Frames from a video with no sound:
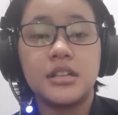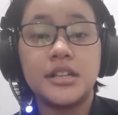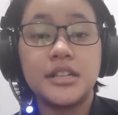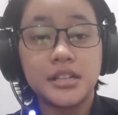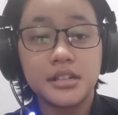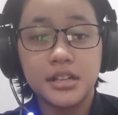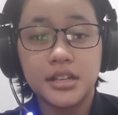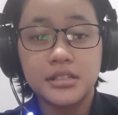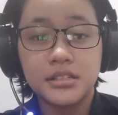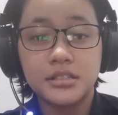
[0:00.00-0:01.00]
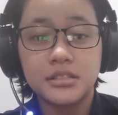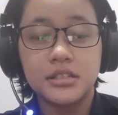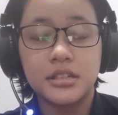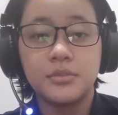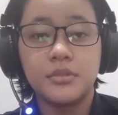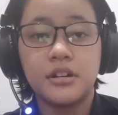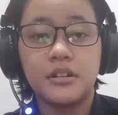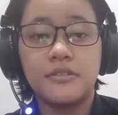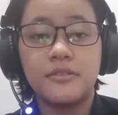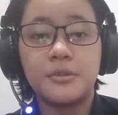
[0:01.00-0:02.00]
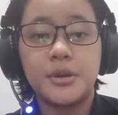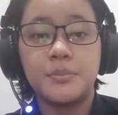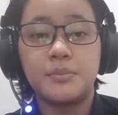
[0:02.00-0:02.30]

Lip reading: linear relationship of